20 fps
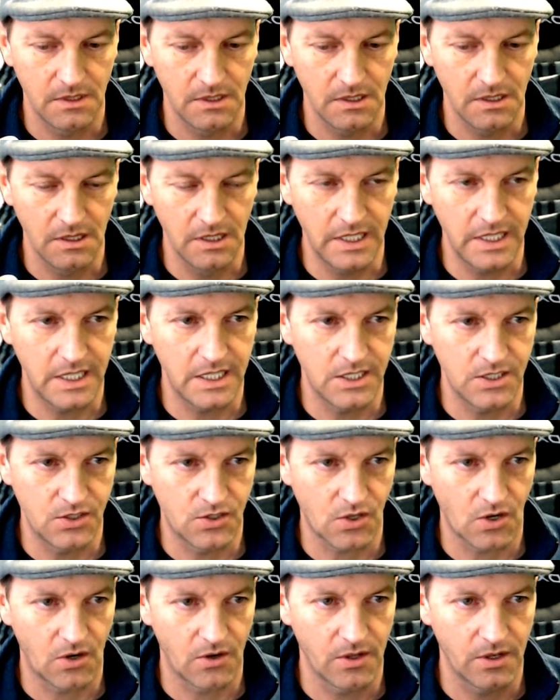linens
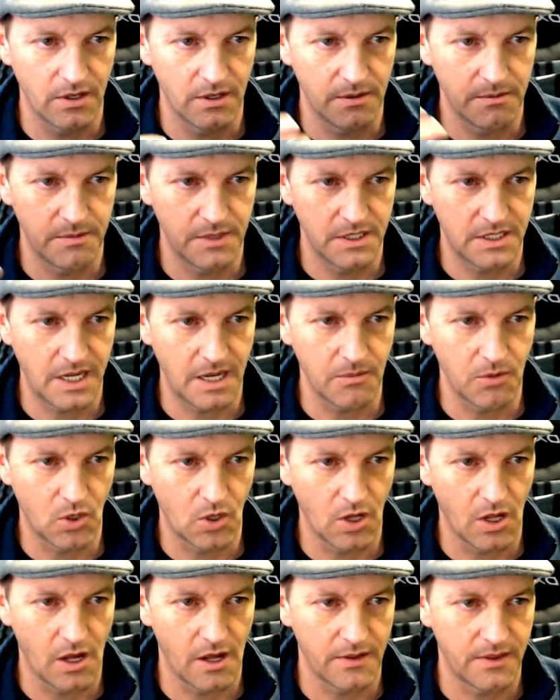are, the
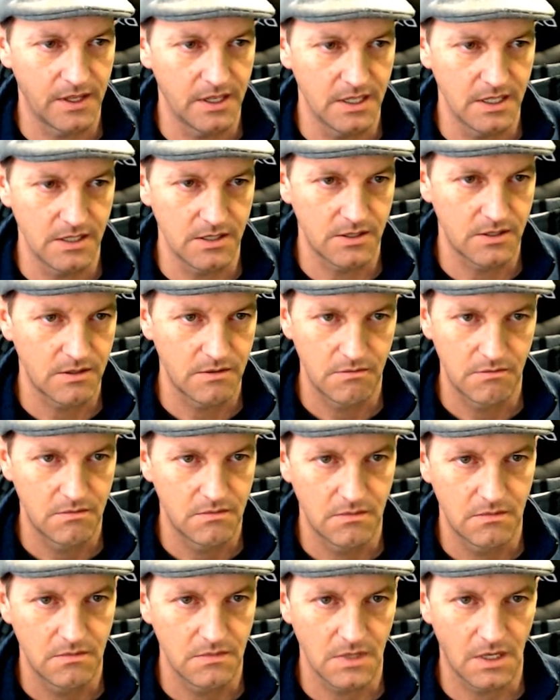tablecloth is.
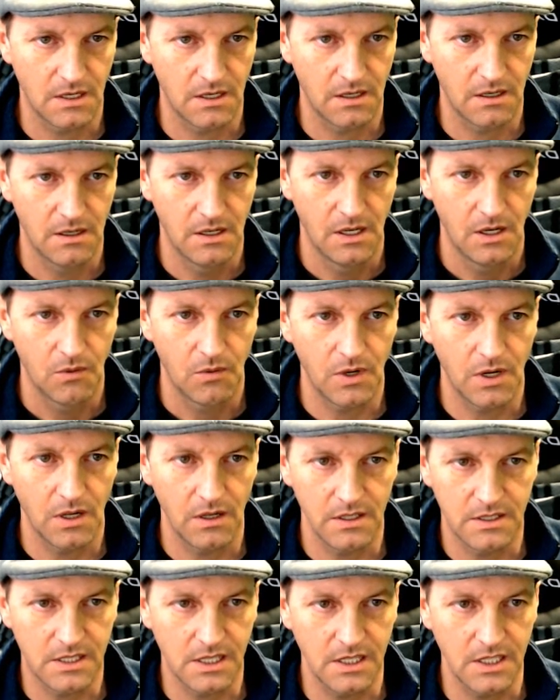Well,
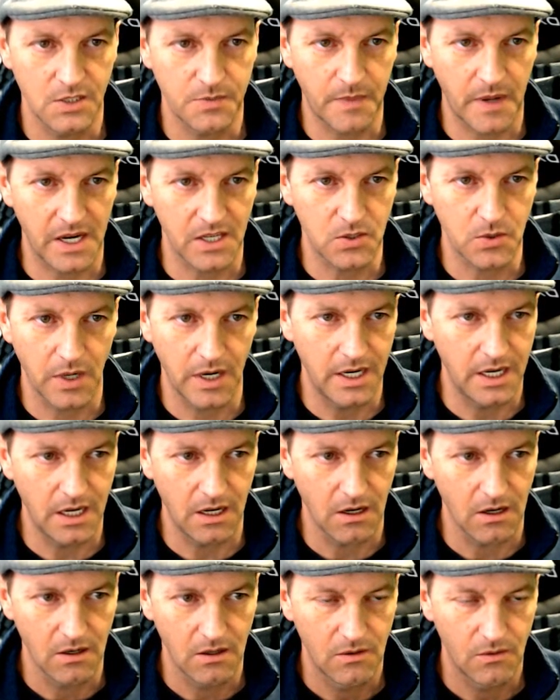it's in this box right
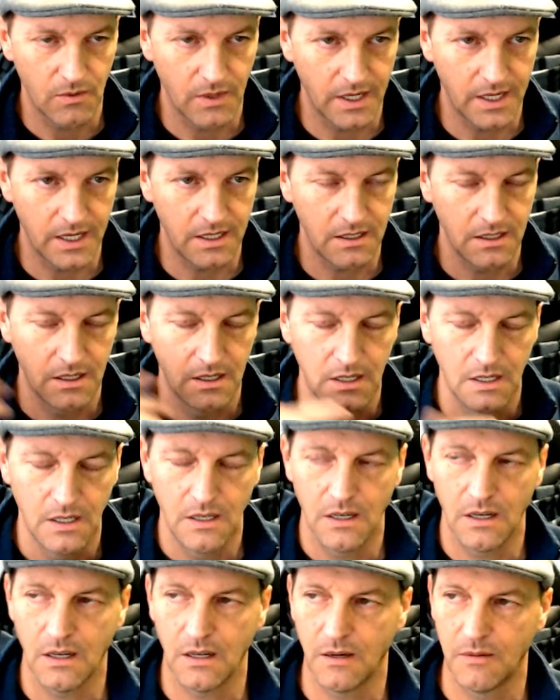here, right?
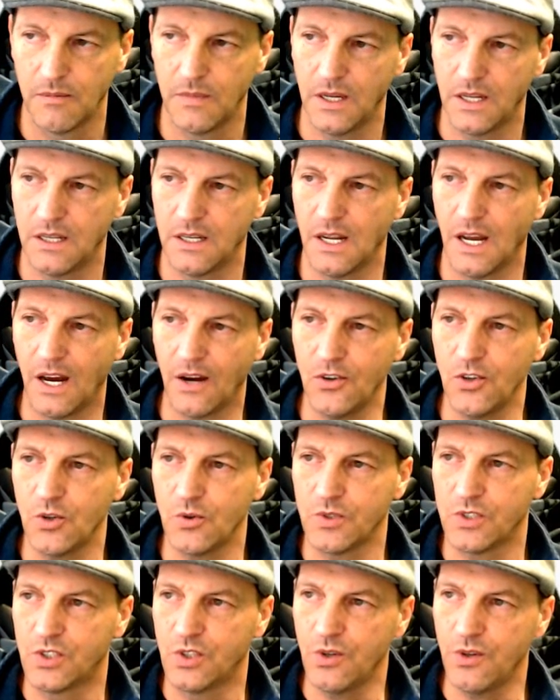And how you
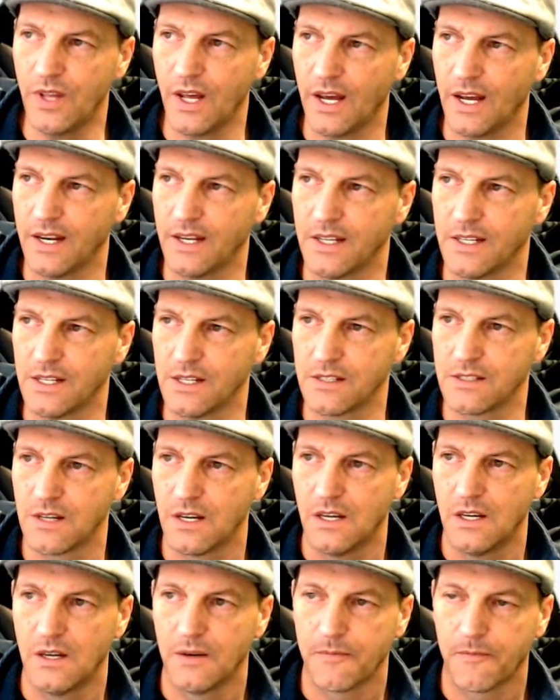would do that is
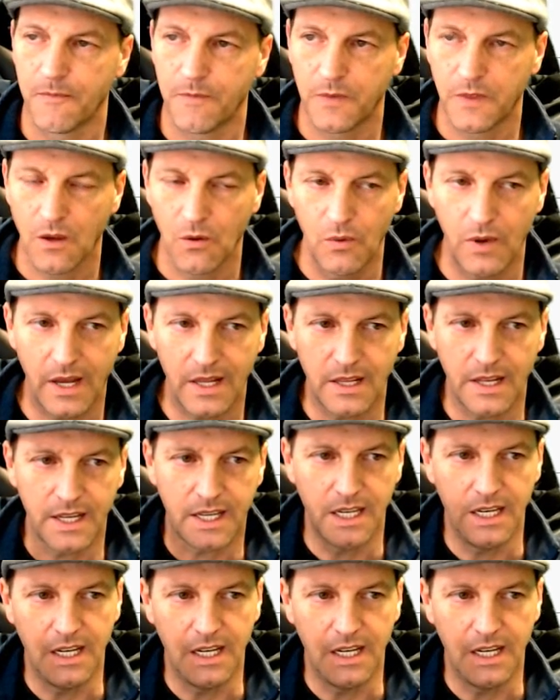we had like an